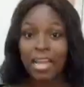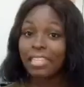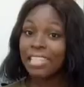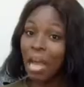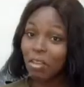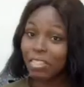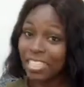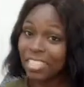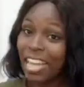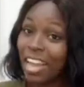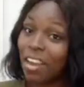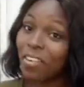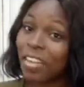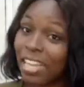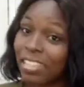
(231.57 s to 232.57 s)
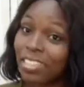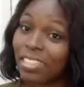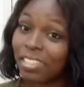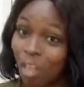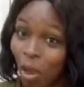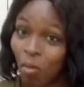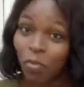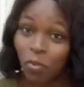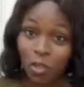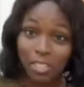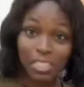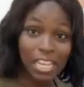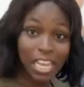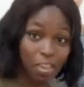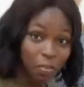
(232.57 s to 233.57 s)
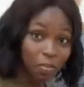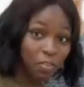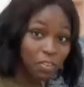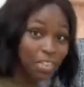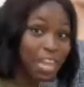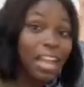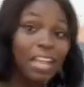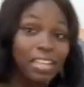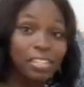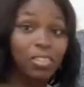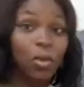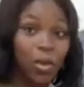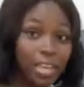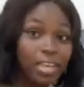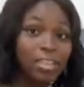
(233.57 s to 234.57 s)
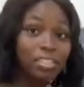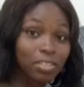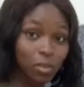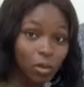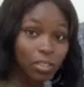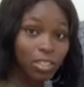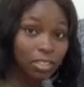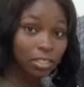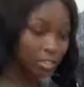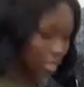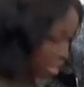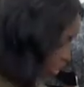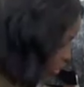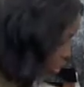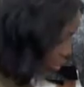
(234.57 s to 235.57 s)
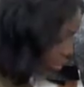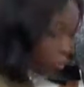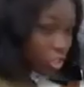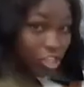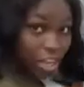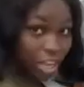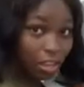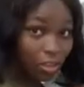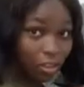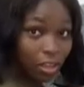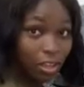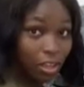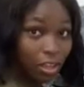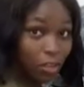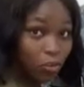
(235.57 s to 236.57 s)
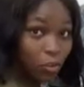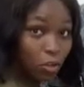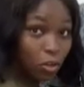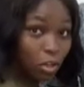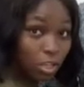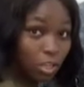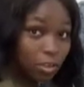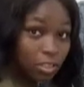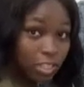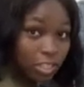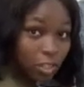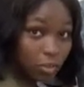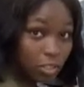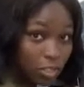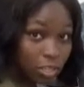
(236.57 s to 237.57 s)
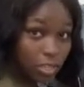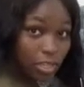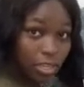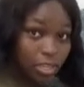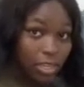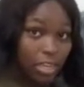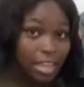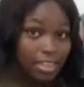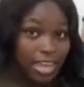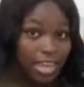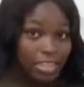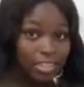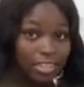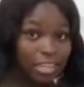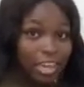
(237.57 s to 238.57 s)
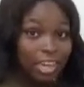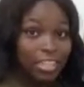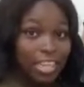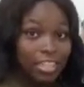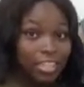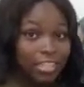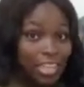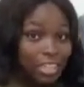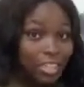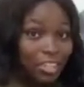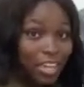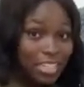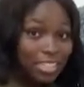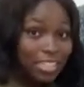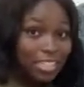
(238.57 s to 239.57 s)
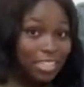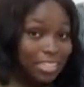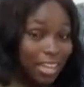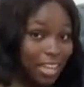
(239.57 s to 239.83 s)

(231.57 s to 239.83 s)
Now, this can create discomfort if there is no ease on it. So if you look closely, you see that the dress is